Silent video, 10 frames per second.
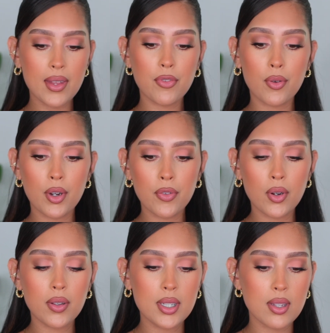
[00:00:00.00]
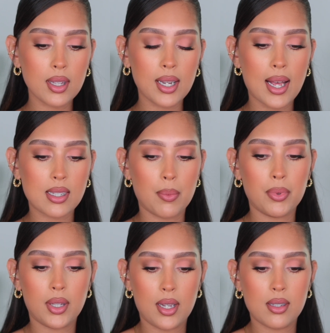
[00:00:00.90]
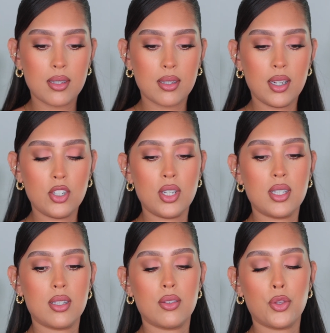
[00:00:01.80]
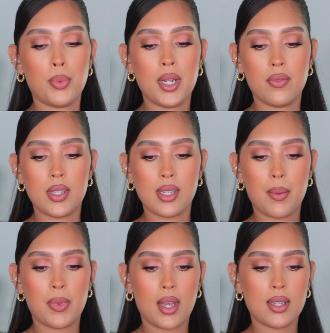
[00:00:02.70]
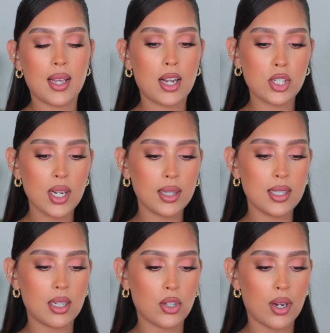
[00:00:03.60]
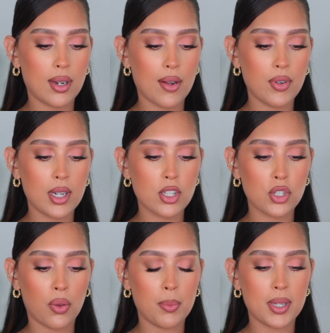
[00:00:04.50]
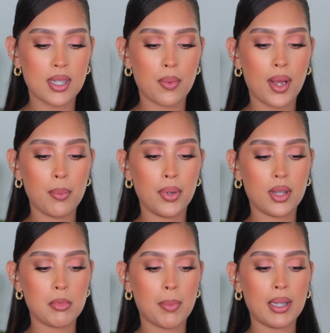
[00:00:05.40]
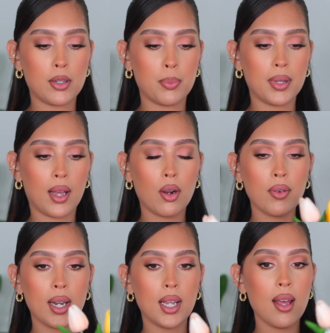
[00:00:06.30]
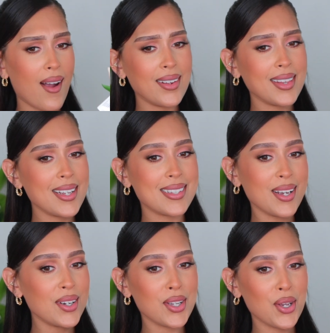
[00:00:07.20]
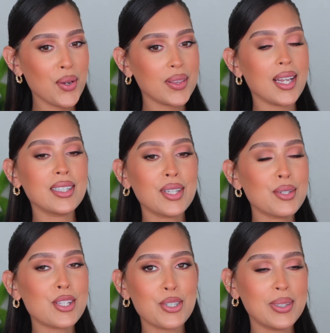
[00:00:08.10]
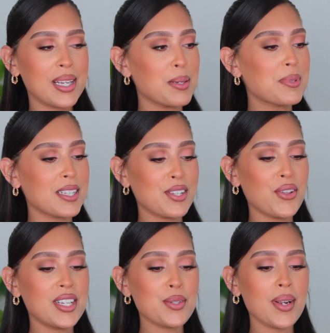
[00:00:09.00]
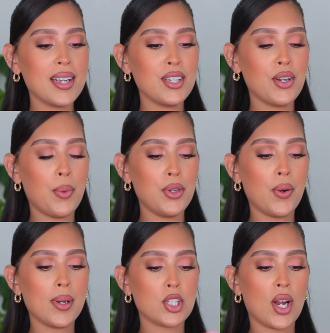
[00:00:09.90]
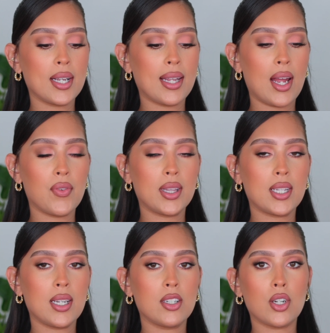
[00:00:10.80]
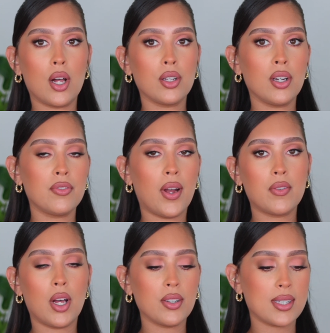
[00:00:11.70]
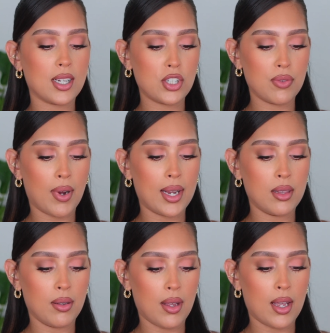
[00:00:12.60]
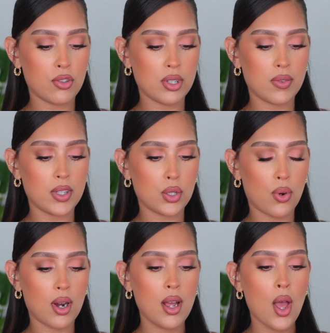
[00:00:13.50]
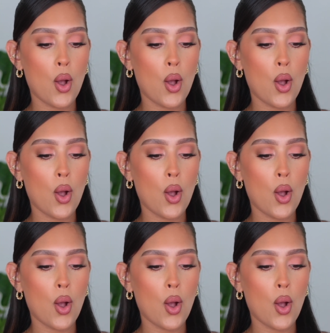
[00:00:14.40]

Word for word: and then for real for all, these are the last couple things it's just three of the same things I actually got these at Target I forgot to show them because I went and put them in my little plant already aren't they so cute they're little tulips so these were in you know when you go in Target they have like the dollar five dollar section right in the entrance of the store